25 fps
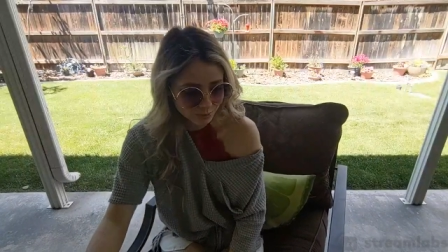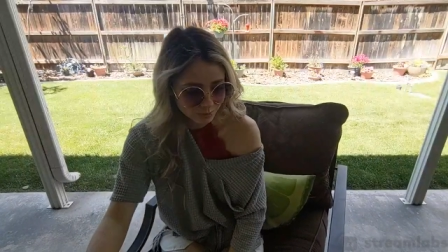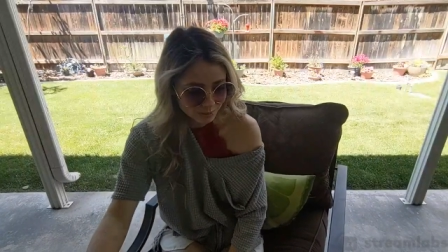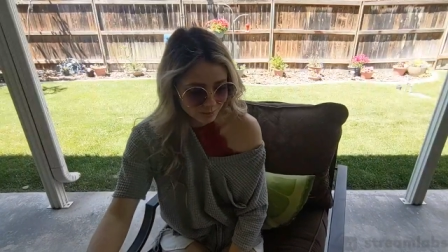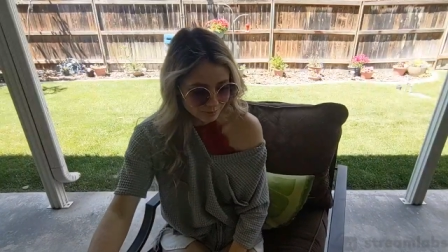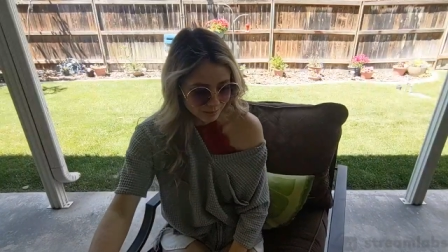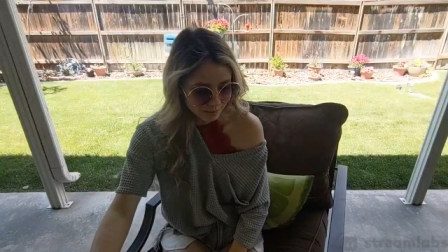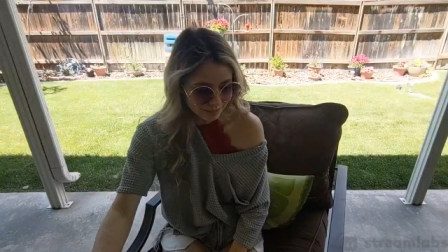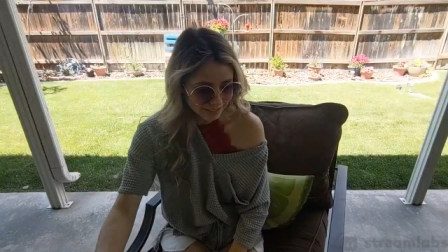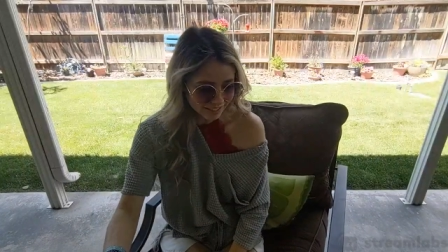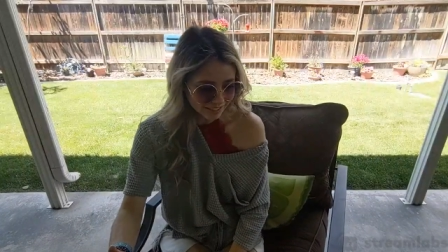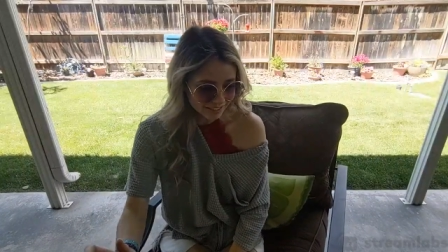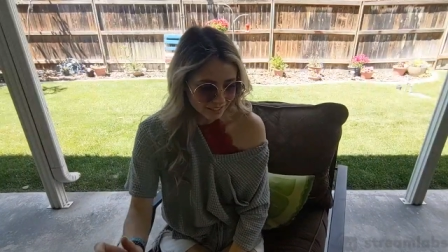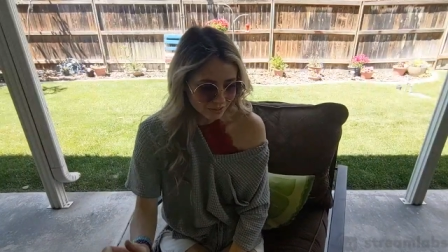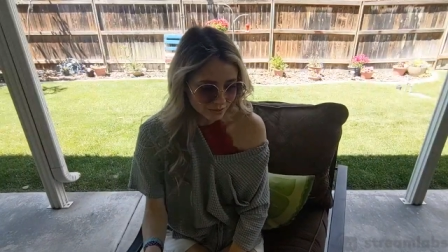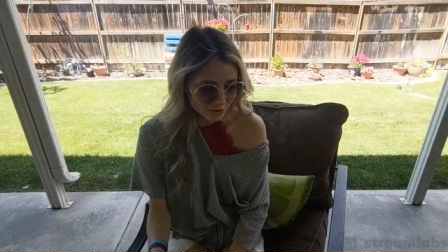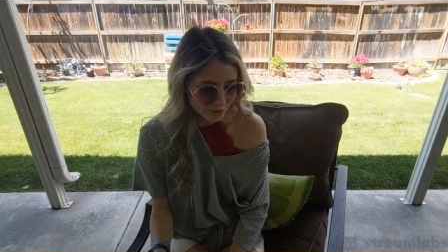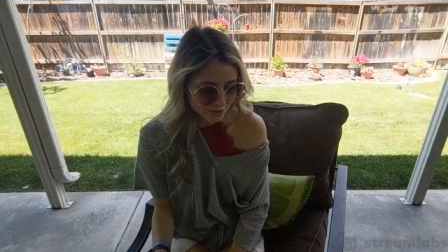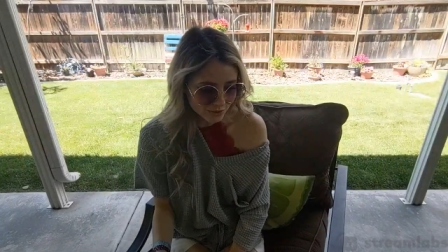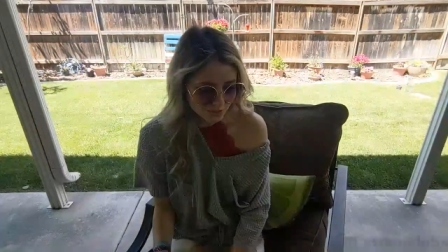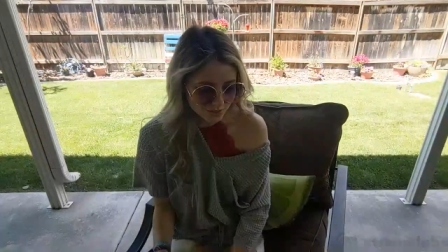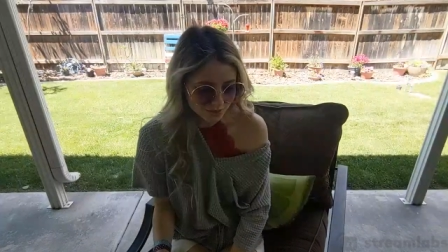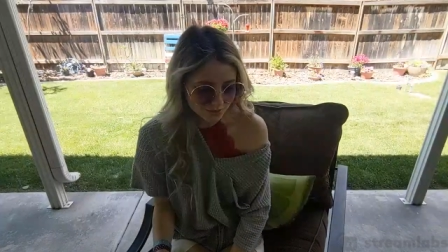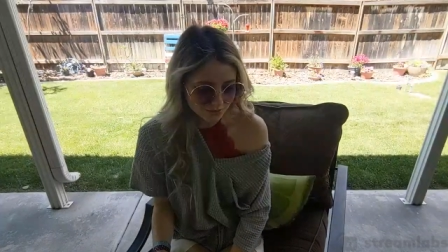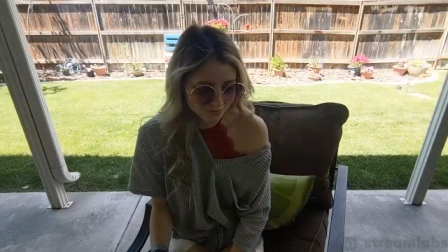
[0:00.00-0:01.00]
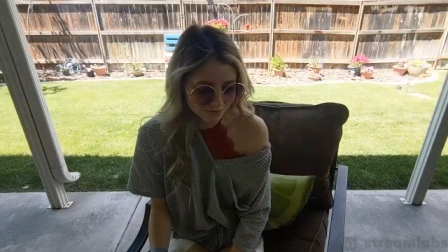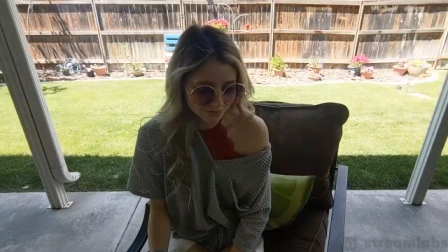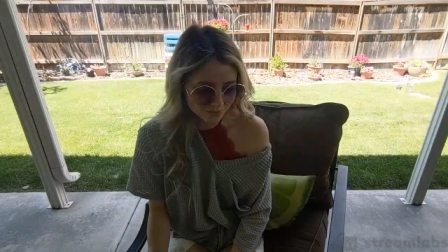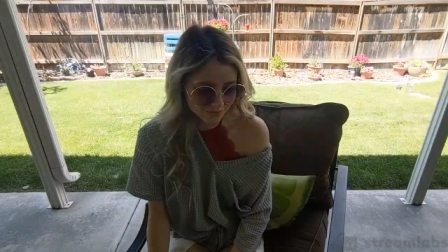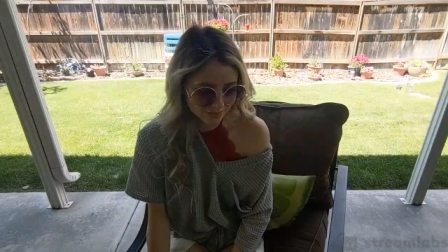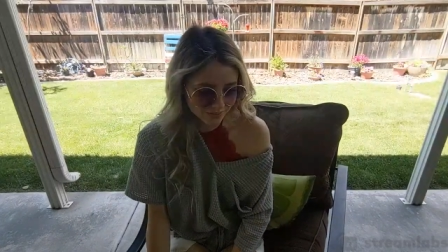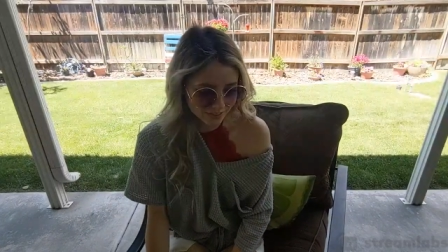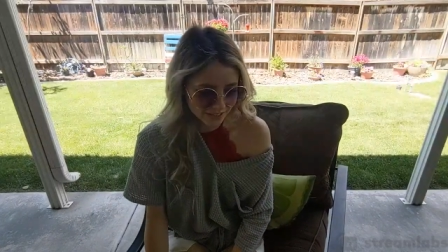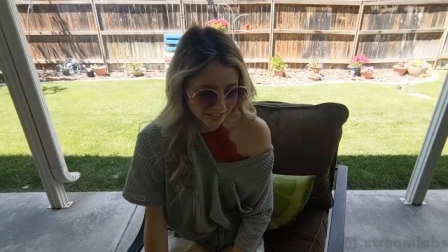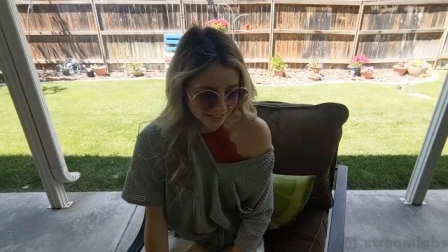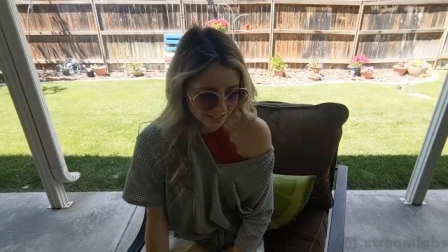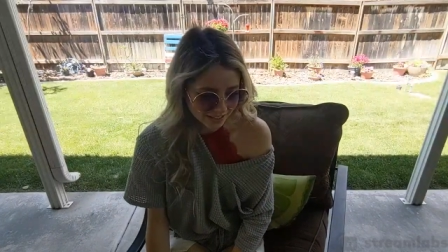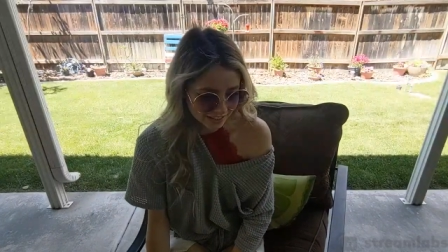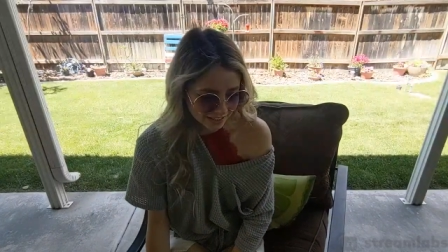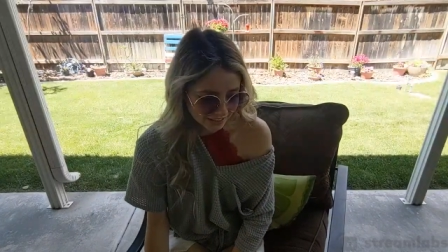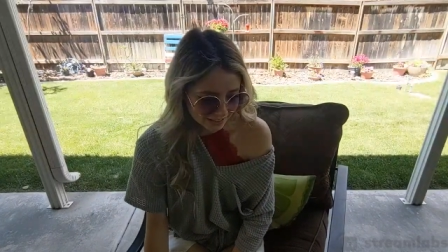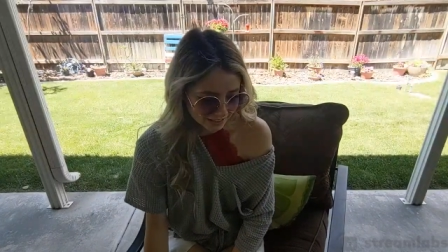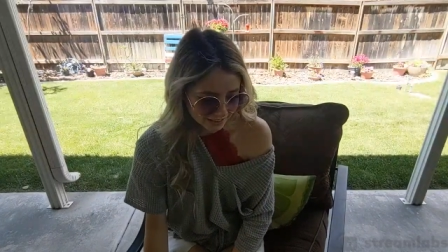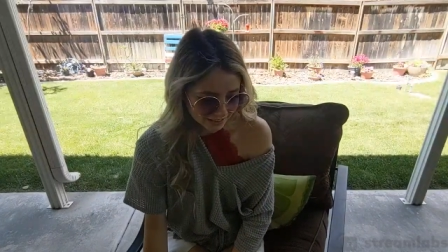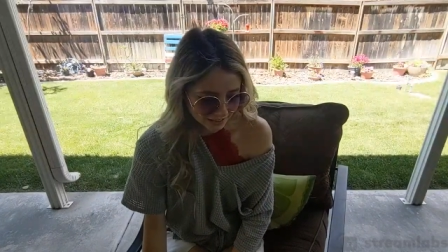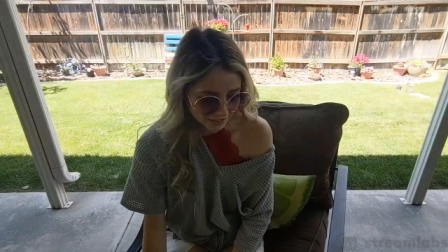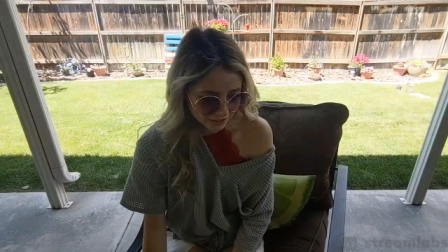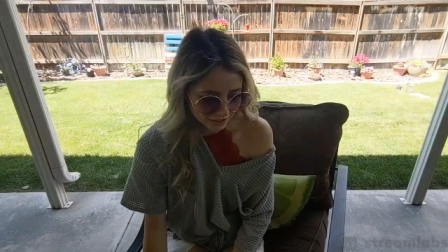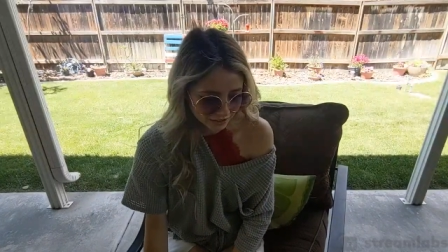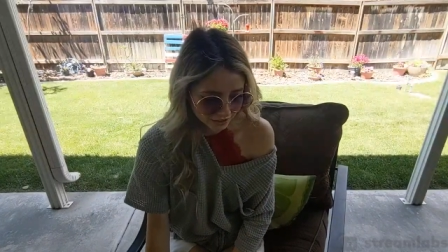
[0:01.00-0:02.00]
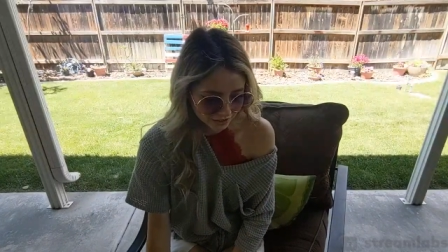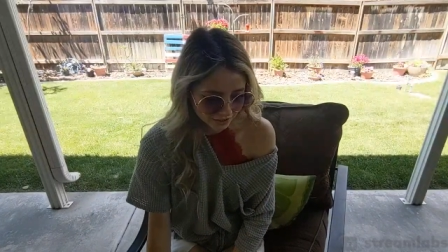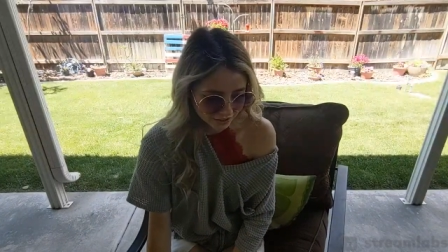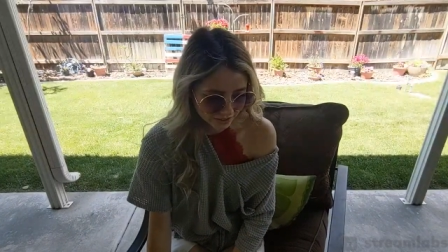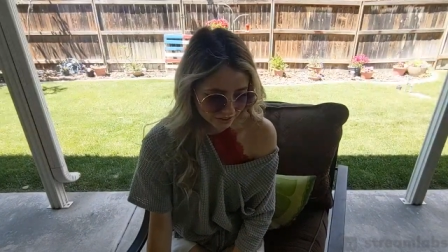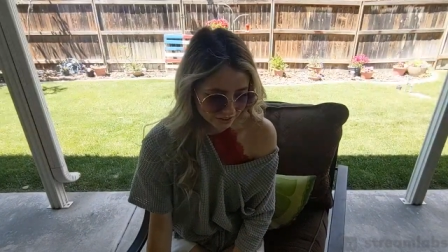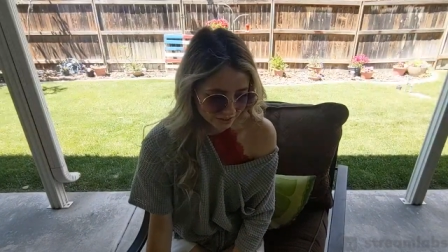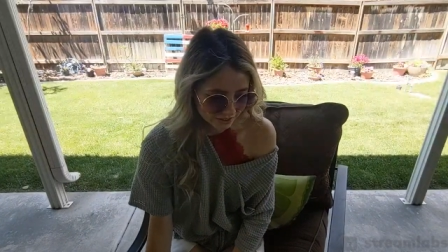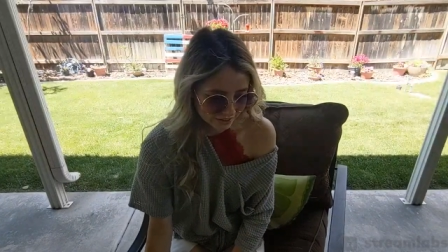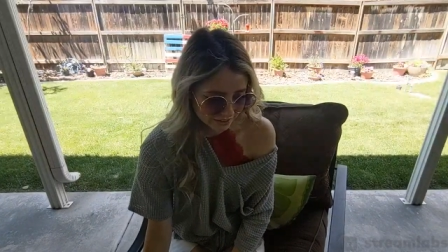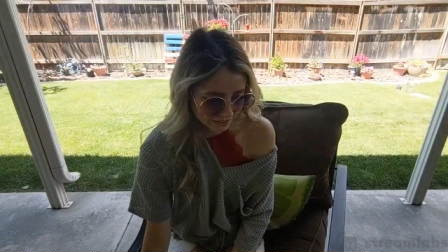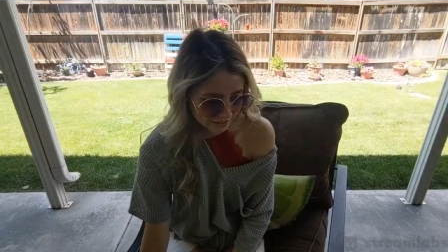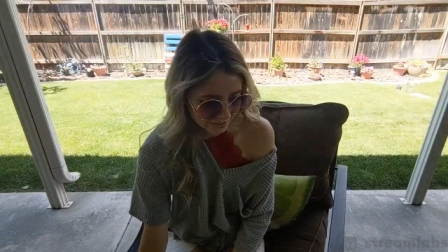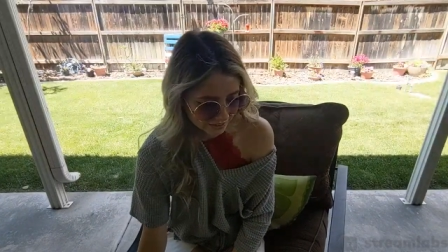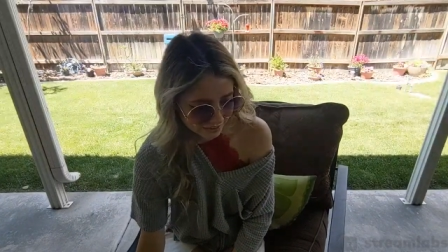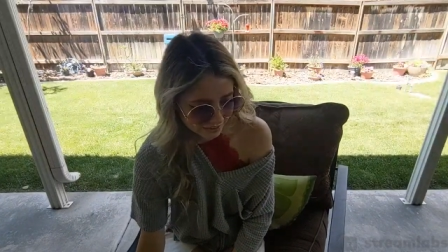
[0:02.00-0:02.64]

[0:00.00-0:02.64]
I'll bring my heels your